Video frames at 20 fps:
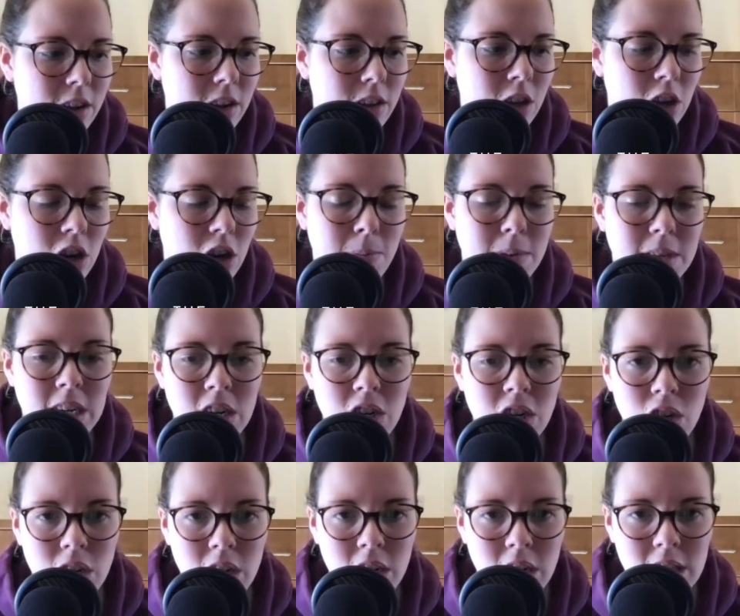
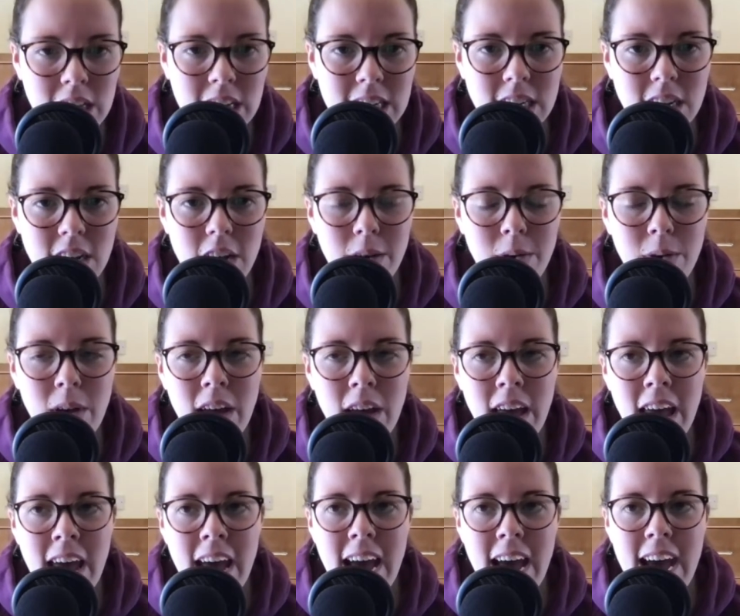competition at Glasgow,
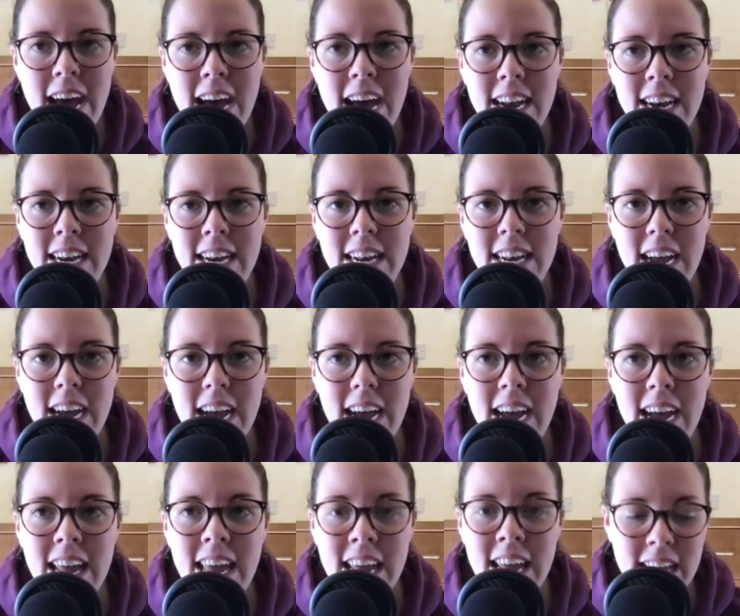and
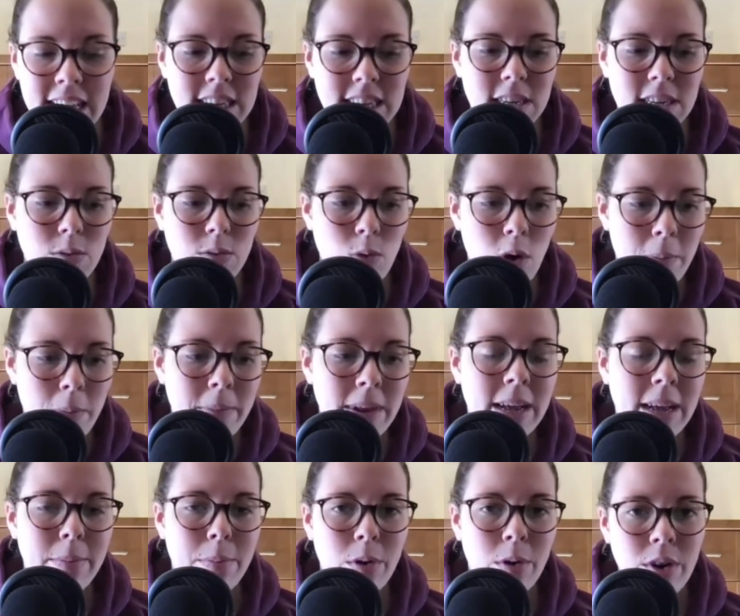I hit 1
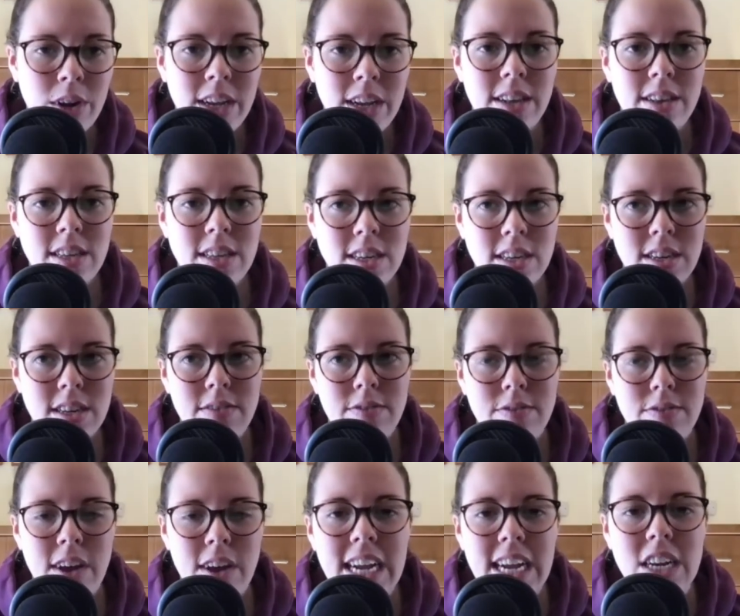minute points
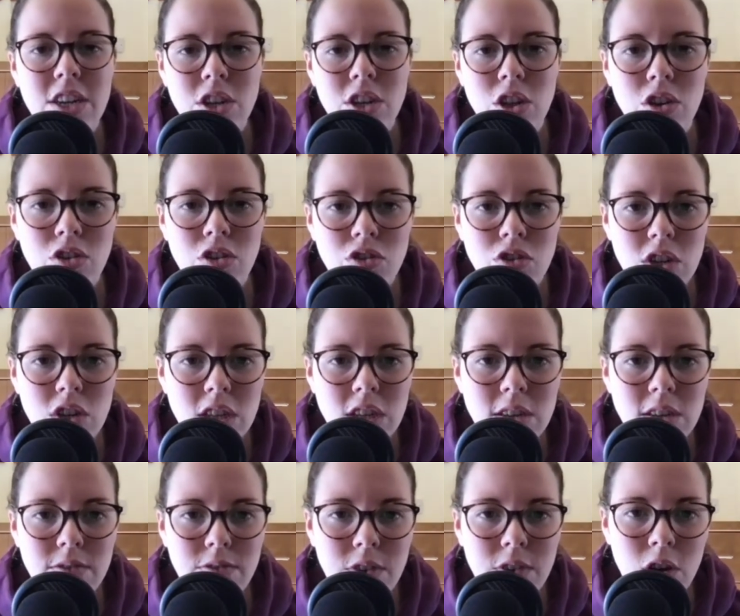for each of the
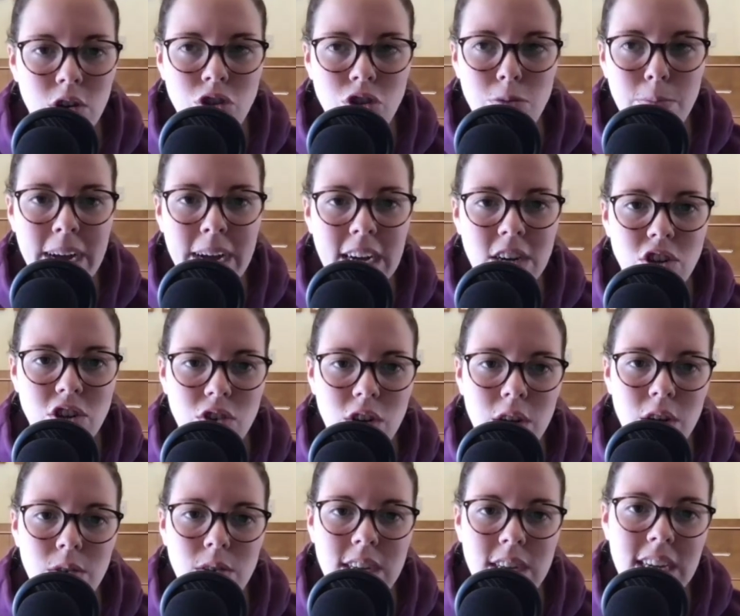hundreds for 100
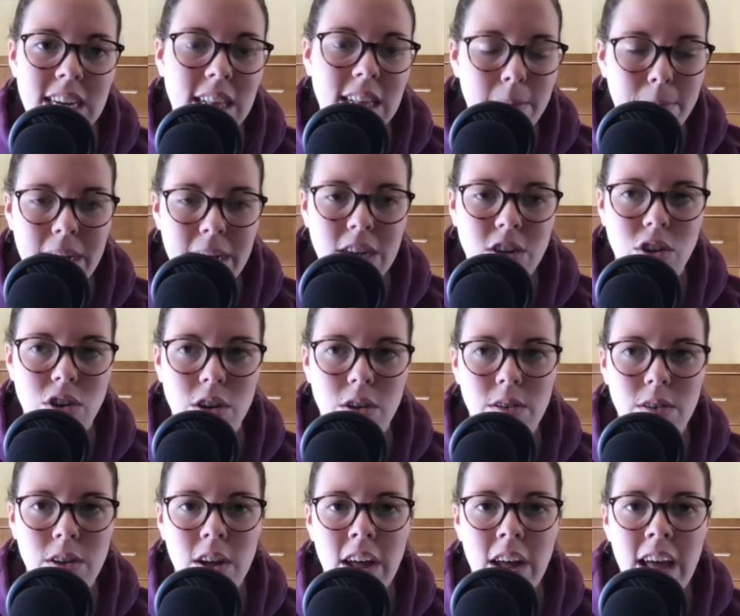backstrokes. I did them
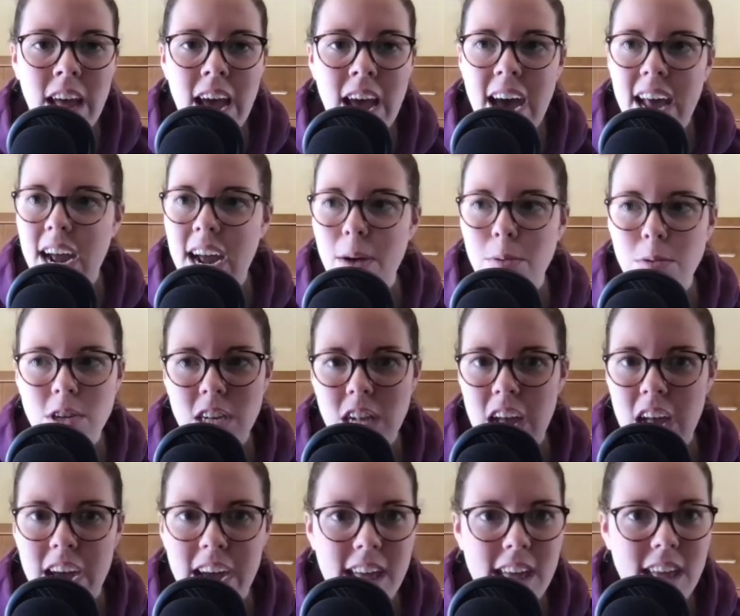backstroke, and I was
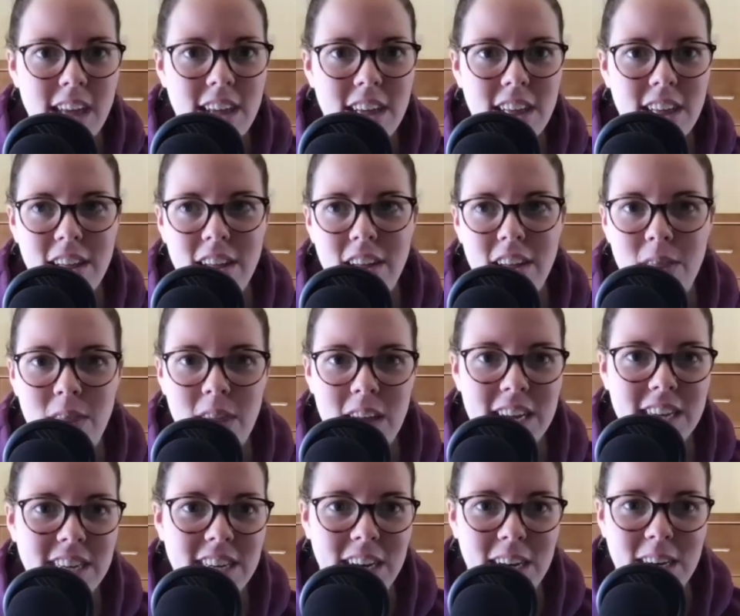like,
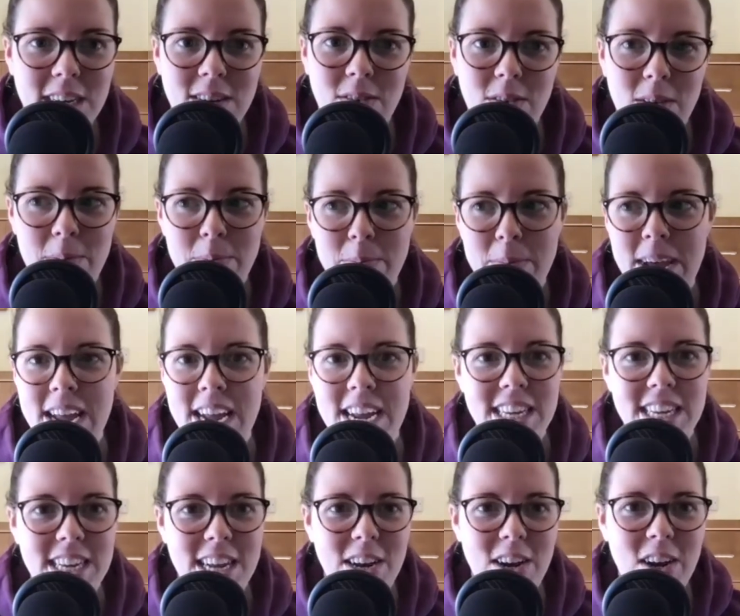this is
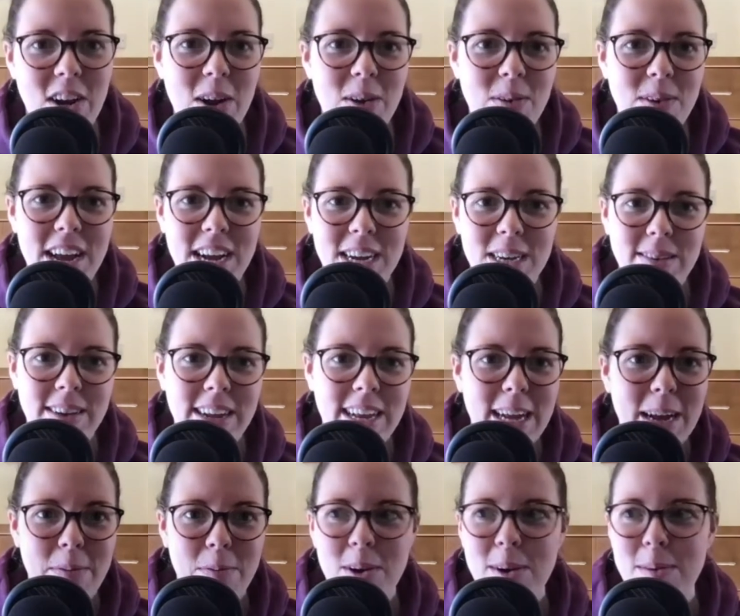amazing. You know, next week
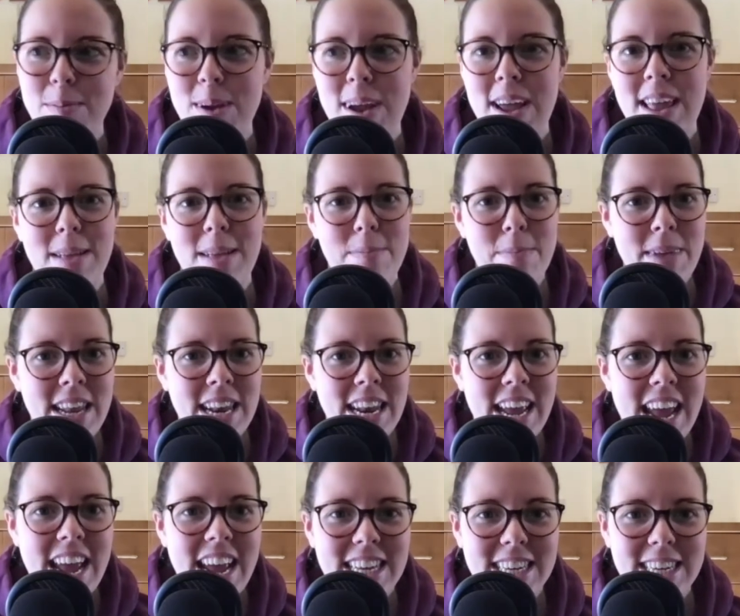I'm going to break the
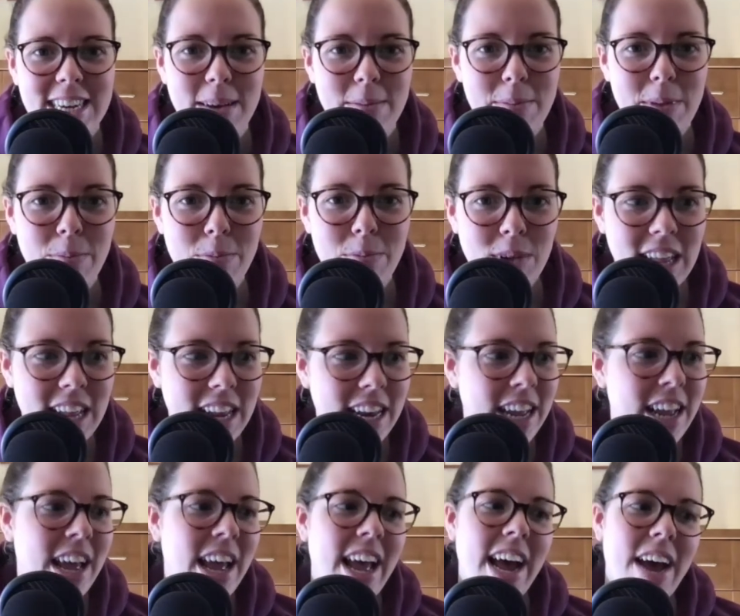minute. It's going to be brilliant.
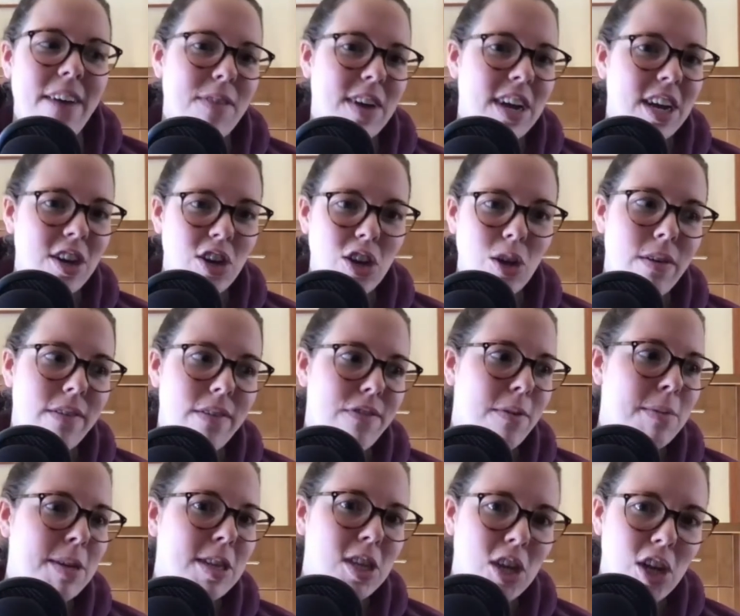If I can do it
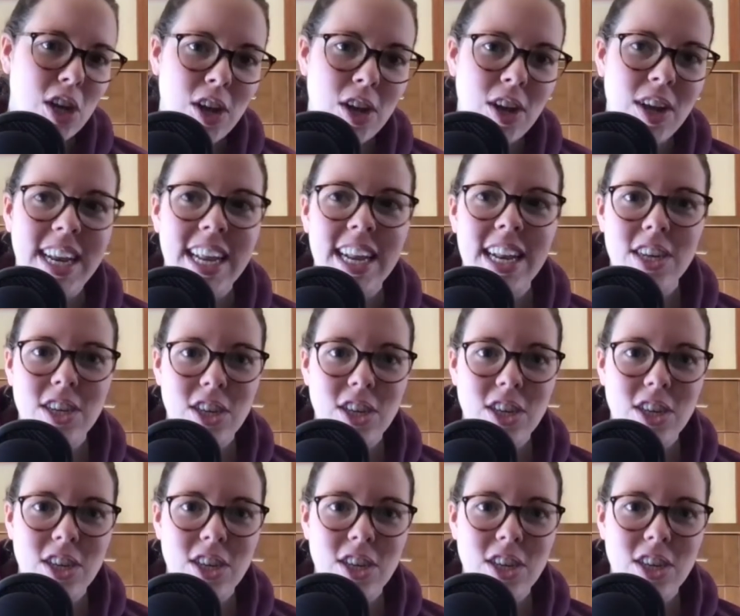from a turn in